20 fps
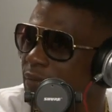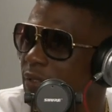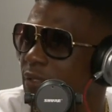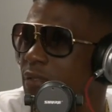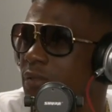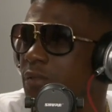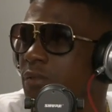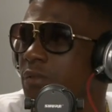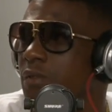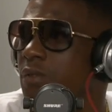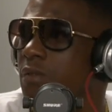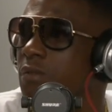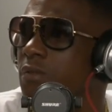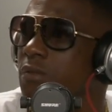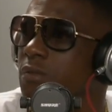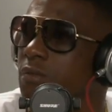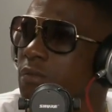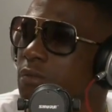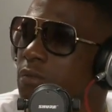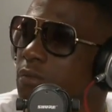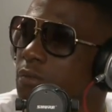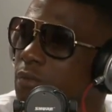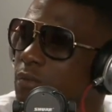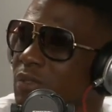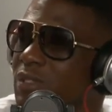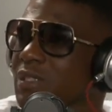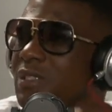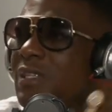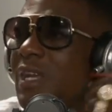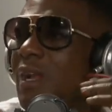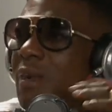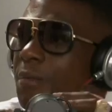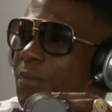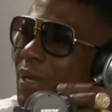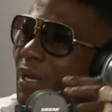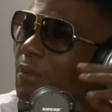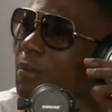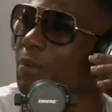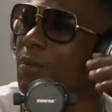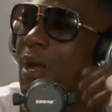and, you know, we just got a
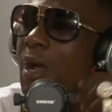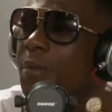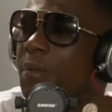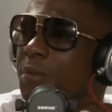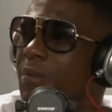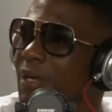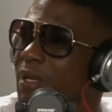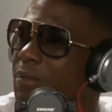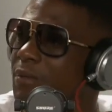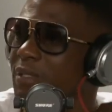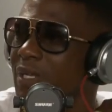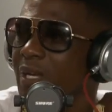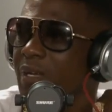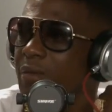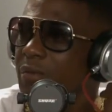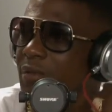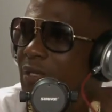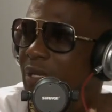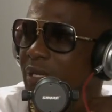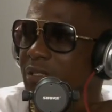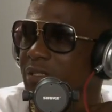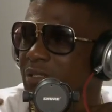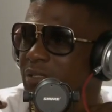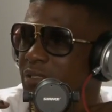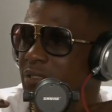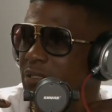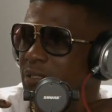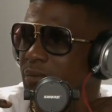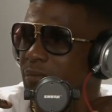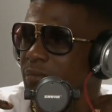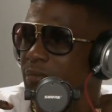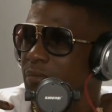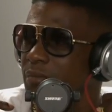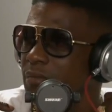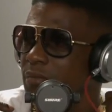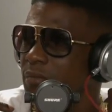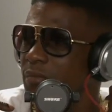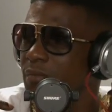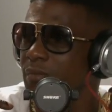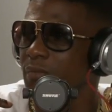baby mama, baby daddy relationship.
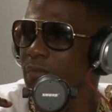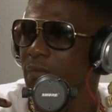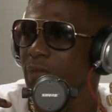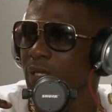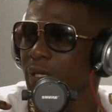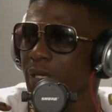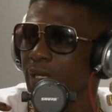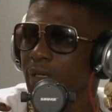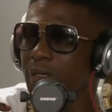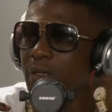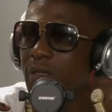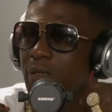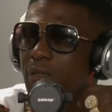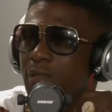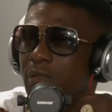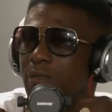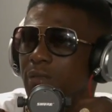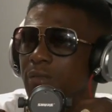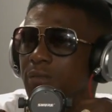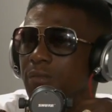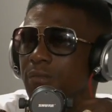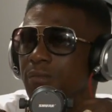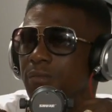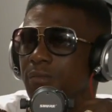And